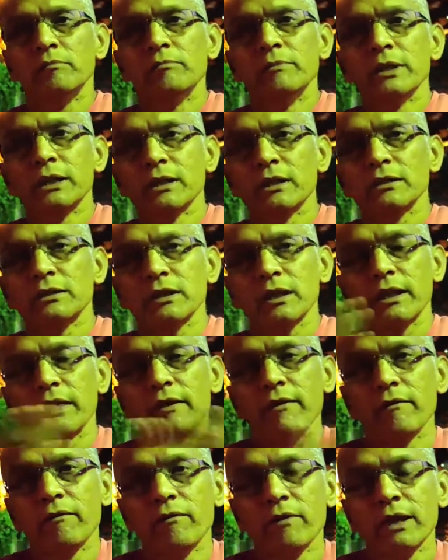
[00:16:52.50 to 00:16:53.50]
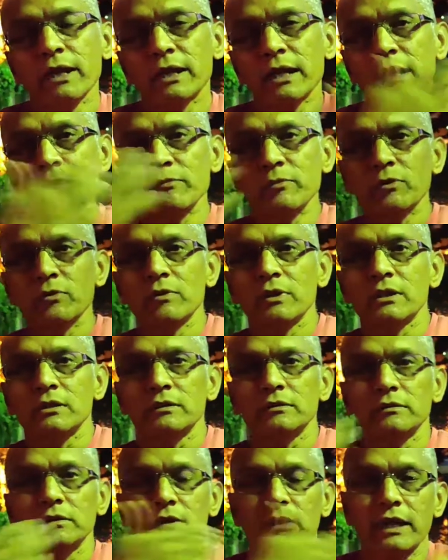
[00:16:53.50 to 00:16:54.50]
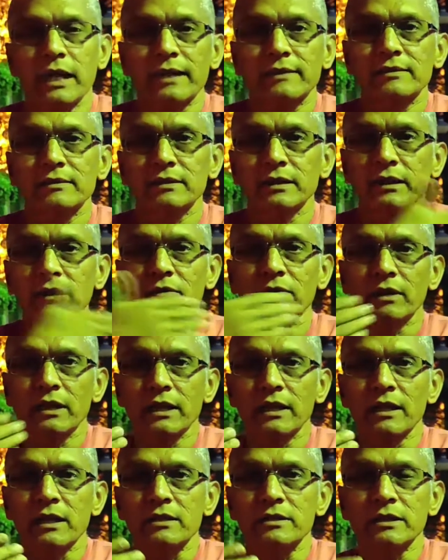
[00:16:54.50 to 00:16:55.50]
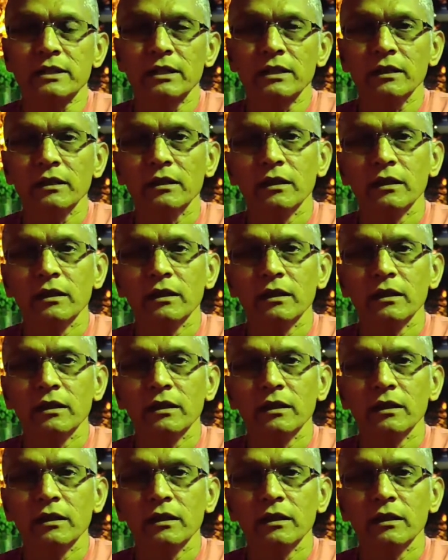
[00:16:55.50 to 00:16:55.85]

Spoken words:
because every time you are accessing your energy,